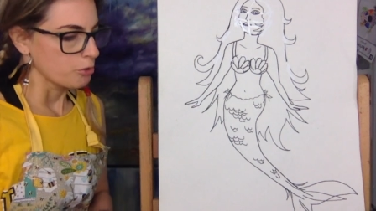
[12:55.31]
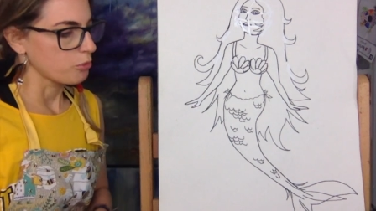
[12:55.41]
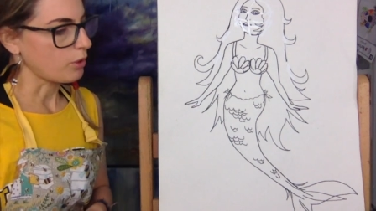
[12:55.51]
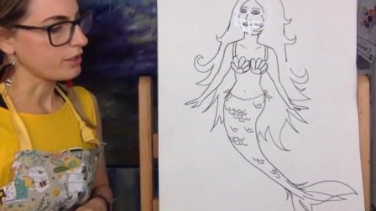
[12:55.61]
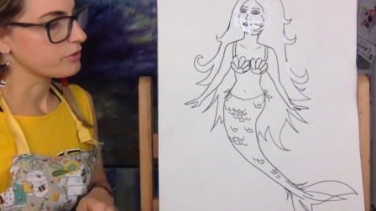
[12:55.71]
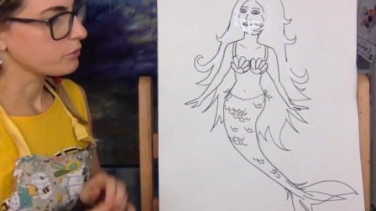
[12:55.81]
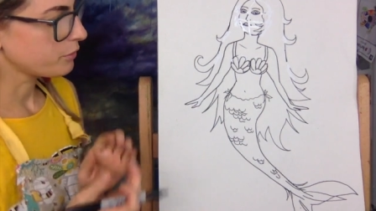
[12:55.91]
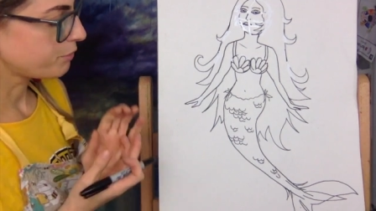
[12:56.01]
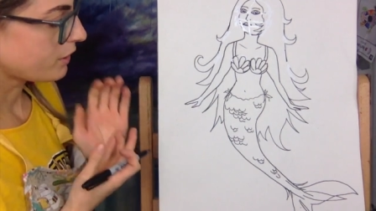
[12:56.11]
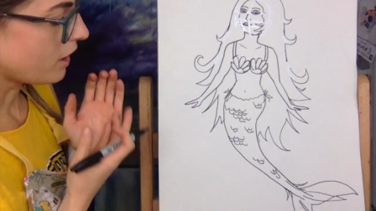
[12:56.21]
What I thought
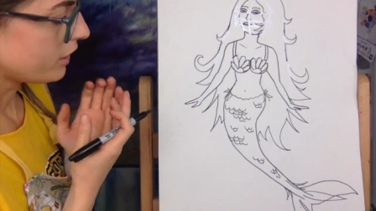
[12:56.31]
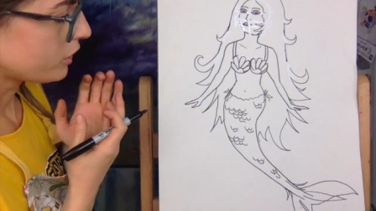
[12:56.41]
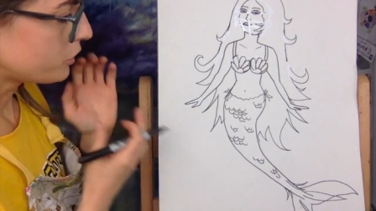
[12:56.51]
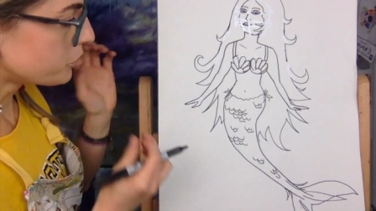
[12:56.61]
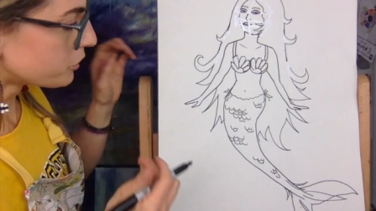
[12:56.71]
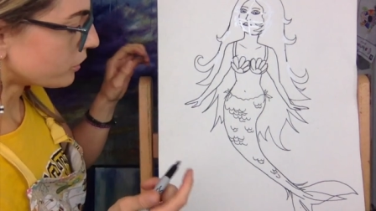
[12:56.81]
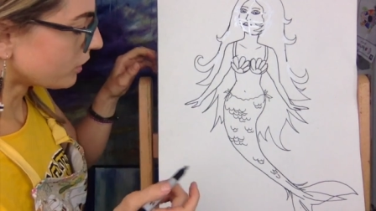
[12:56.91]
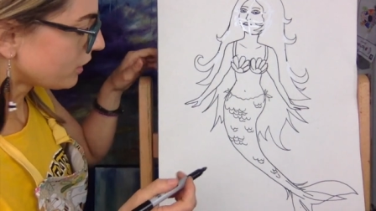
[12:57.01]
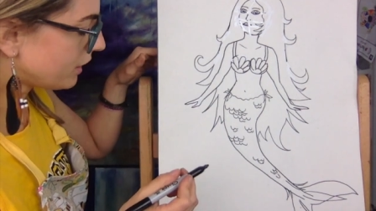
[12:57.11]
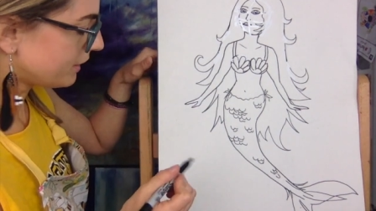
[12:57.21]
would be kind of
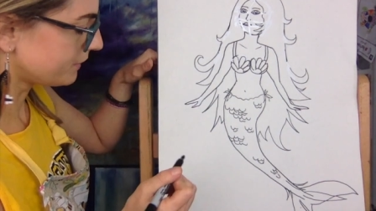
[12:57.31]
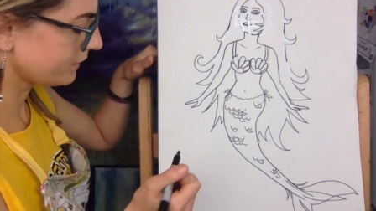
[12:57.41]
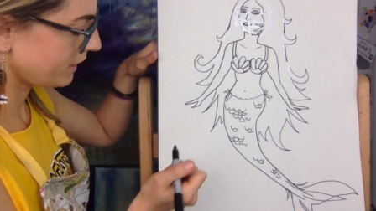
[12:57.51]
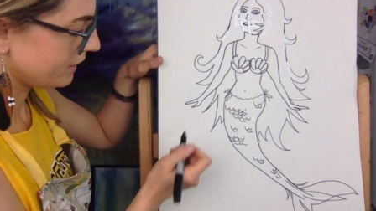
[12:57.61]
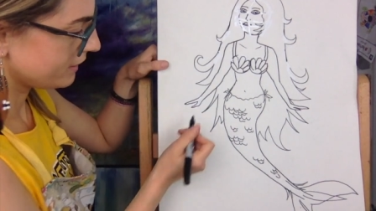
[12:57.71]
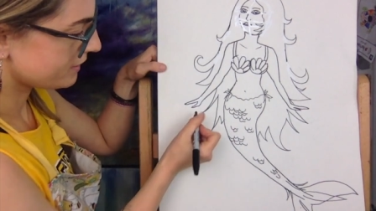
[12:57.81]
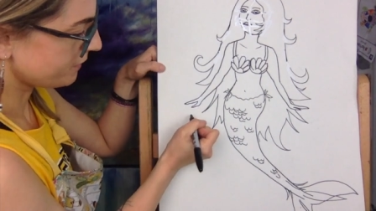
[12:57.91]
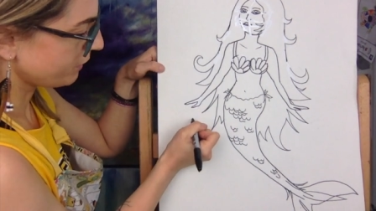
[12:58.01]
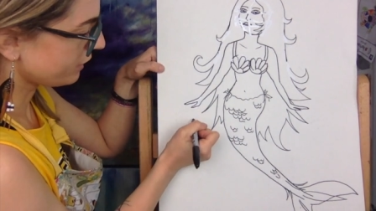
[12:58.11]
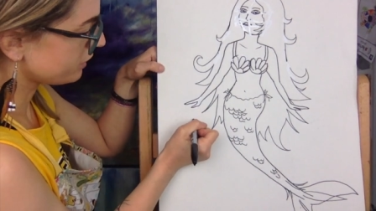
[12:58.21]
cool is
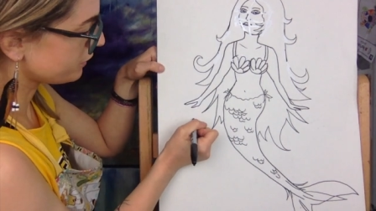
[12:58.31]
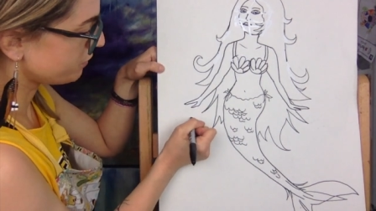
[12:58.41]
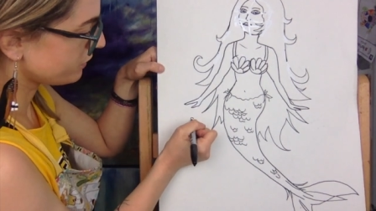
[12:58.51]
we could just put